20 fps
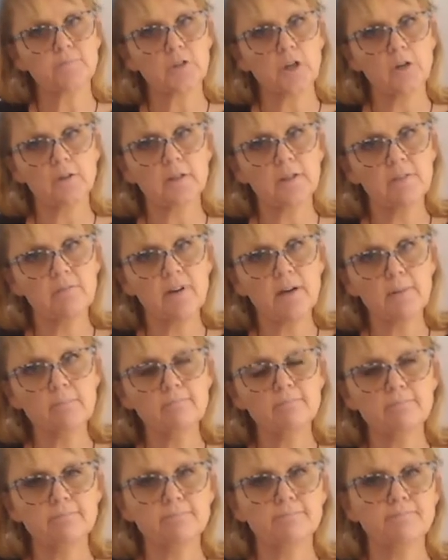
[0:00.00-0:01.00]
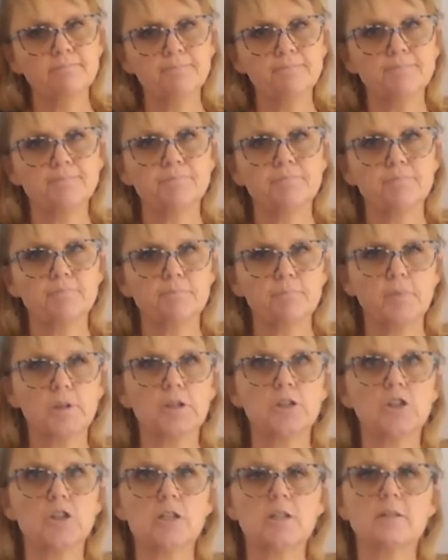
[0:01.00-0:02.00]
Don't give up,
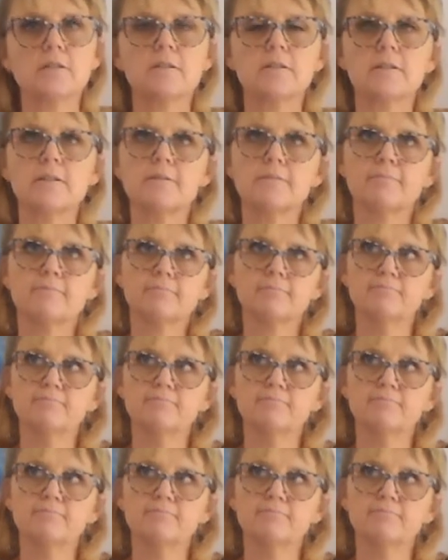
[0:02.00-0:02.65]
but just,